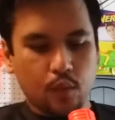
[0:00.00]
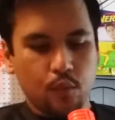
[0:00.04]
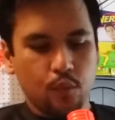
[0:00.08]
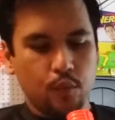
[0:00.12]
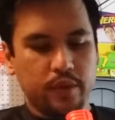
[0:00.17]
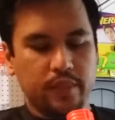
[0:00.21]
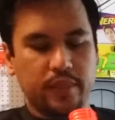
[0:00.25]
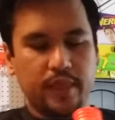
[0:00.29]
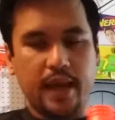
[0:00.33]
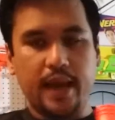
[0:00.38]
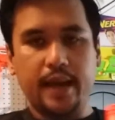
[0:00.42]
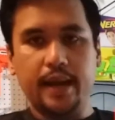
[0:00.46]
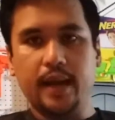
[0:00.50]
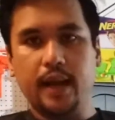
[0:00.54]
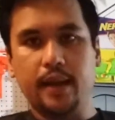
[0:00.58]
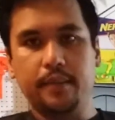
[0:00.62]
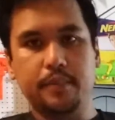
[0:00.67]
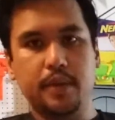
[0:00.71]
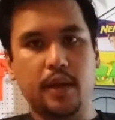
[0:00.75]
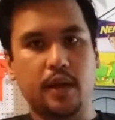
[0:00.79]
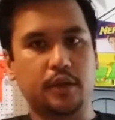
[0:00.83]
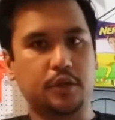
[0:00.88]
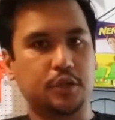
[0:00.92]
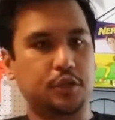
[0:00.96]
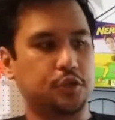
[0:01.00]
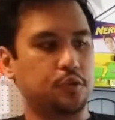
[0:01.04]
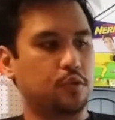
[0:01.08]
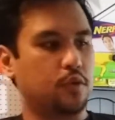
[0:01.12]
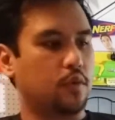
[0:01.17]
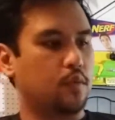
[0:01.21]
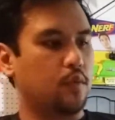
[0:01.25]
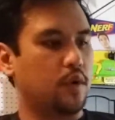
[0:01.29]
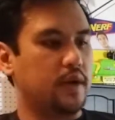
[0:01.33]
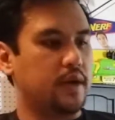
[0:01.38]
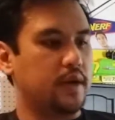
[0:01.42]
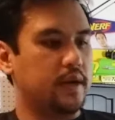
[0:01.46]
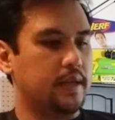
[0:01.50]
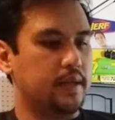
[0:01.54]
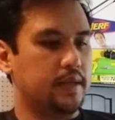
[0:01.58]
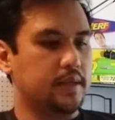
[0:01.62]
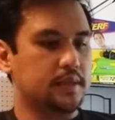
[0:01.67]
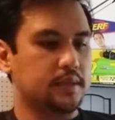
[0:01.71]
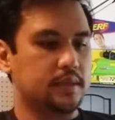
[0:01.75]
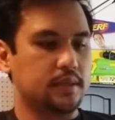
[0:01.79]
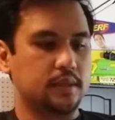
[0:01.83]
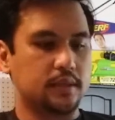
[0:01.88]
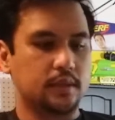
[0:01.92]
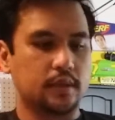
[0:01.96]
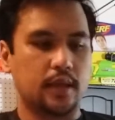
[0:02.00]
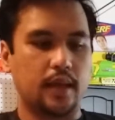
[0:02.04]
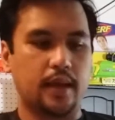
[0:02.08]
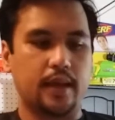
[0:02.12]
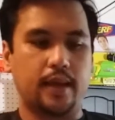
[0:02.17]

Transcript: with that. I'm not sure what it is.